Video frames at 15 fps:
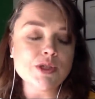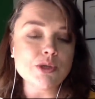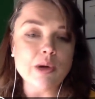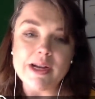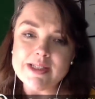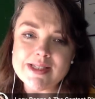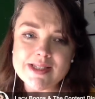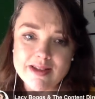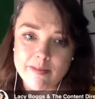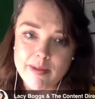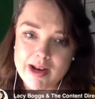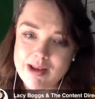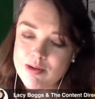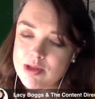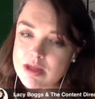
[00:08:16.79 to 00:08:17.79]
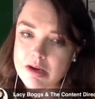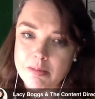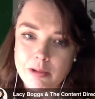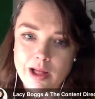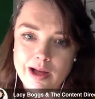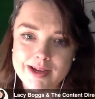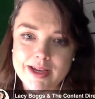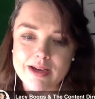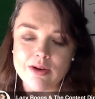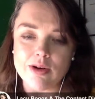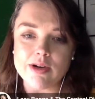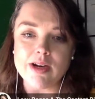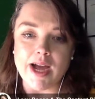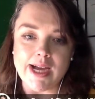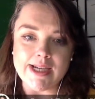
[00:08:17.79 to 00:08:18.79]
trust somebody with your blogging
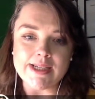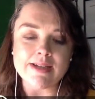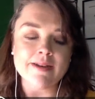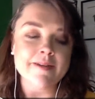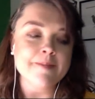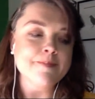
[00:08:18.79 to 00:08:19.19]
or not,